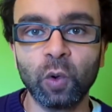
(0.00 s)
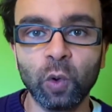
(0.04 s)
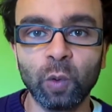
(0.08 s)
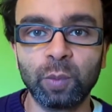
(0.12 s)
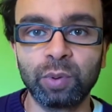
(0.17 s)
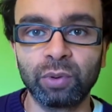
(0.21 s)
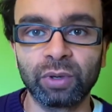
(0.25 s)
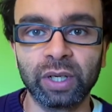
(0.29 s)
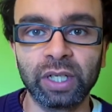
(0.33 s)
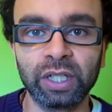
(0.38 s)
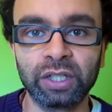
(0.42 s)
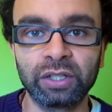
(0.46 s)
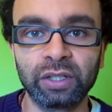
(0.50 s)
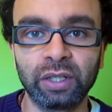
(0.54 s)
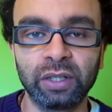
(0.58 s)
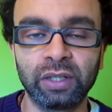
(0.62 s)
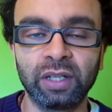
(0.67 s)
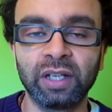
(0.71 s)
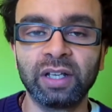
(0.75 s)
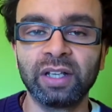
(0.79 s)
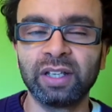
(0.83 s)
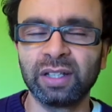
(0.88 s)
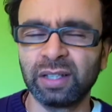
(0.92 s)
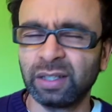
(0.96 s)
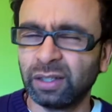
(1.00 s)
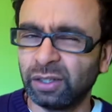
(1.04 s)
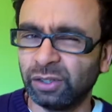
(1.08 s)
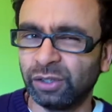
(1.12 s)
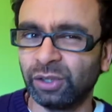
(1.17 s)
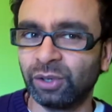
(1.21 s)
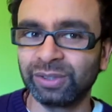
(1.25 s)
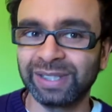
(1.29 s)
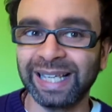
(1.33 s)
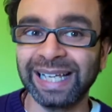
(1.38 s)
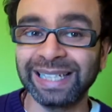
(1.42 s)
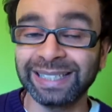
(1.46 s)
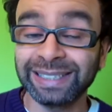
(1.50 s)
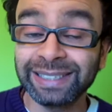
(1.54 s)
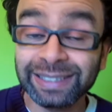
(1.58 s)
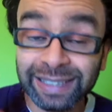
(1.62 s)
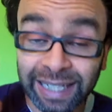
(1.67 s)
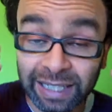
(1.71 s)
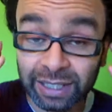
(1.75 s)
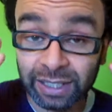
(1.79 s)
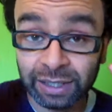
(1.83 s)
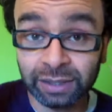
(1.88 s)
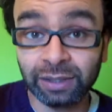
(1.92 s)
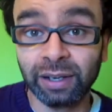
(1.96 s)
corporation you know,
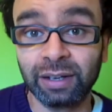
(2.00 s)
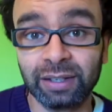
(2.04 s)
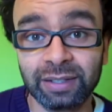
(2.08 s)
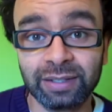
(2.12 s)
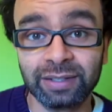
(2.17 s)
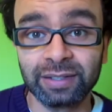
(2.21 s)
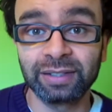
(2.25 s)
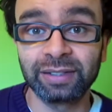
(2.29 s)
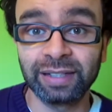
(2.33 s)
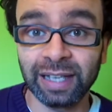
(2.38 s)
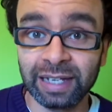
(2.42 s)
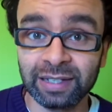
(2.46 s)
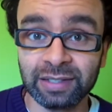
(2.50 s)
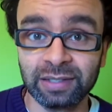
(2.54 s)
that's that's nuts.